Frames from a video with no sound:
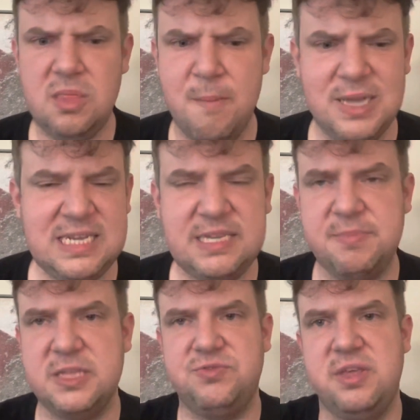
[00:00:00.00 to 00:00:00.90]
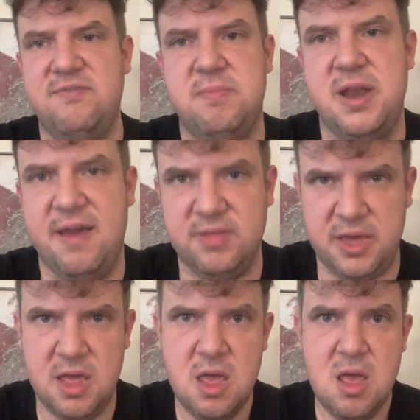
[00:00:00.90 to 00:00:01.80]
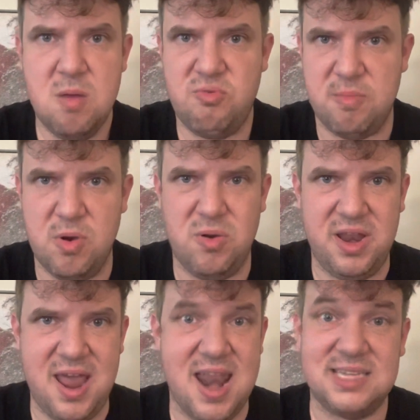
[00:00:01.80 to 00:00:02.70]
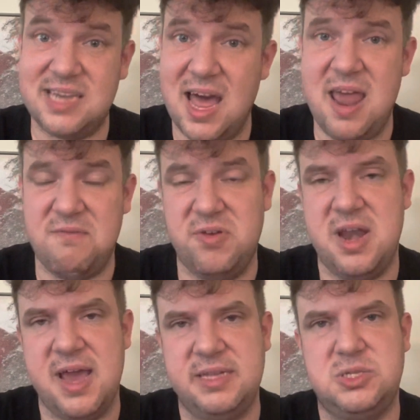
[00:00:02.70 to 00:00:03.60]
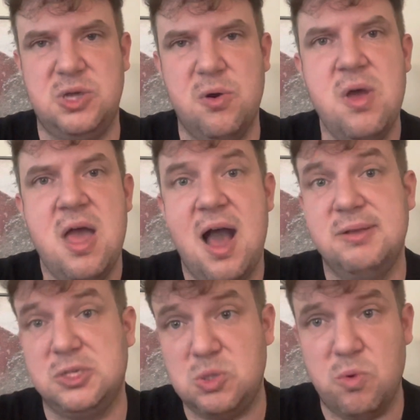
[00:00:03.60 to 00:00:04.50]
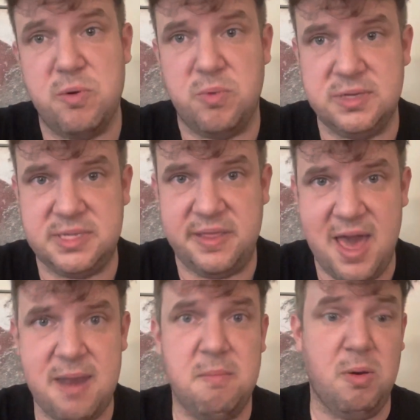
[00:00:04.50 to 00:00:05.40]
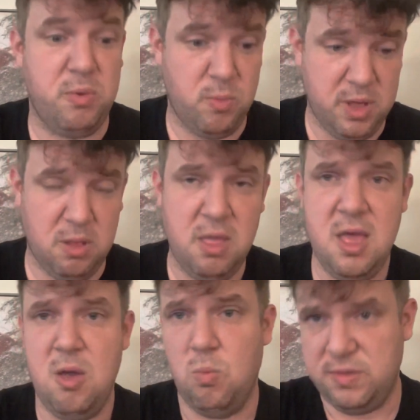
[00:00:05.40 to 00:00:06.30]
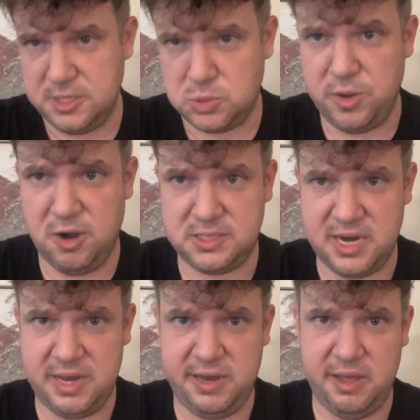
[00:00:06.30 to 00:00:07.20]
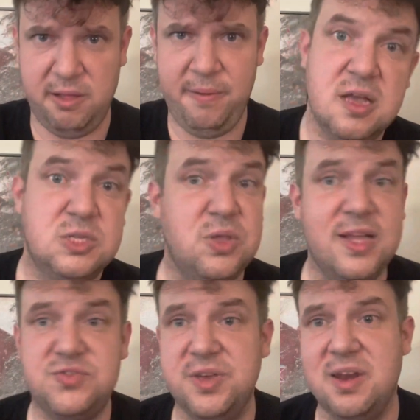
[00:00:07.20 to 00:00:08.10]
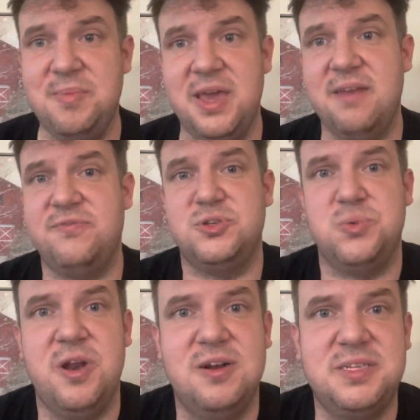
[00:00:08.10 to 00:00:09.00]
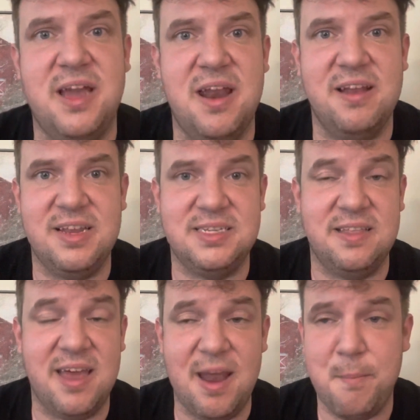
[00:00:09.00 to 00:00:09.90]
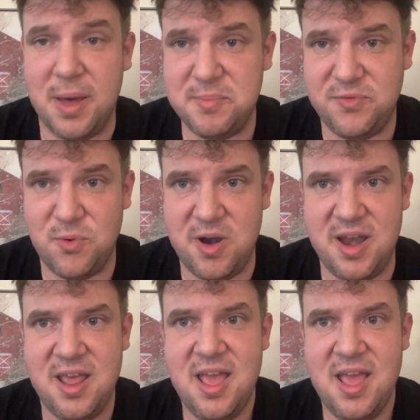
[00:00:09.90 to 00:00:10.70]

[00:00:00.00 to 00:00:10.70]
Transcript: But it's not something that's really even been heavily promoted, and it's not every night. So I was also worried we wouldn't see that, but we will with the Sweethearts Night deal. So that's really going to be it for Sweethearts Night on Disneyland. I'm pumped for it.